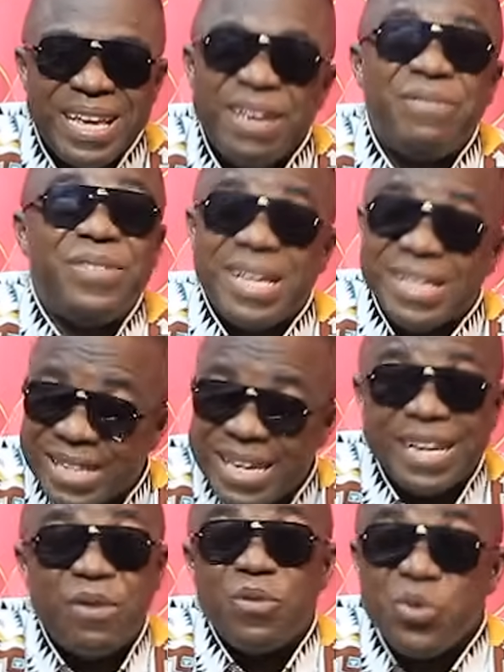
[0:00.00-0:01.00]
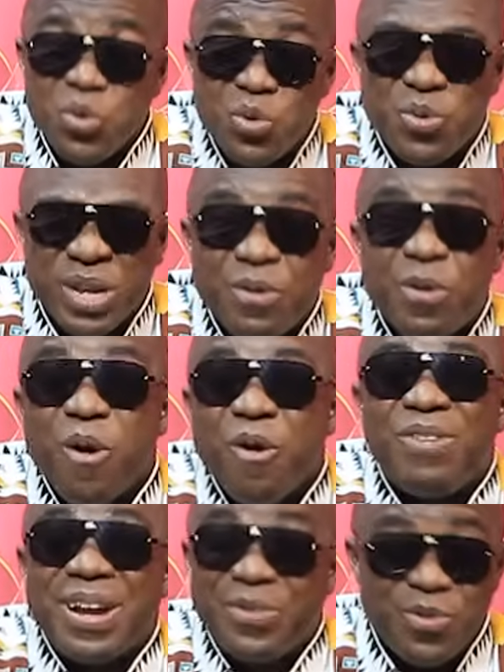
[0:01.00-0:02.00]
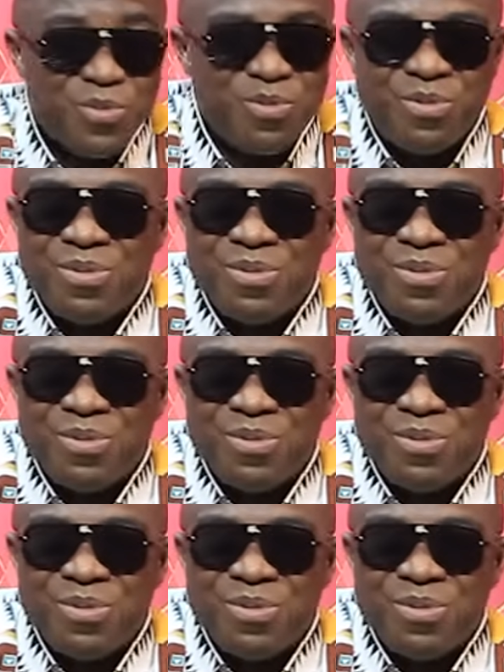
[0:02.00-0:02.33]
If they say they will do, they will overdo.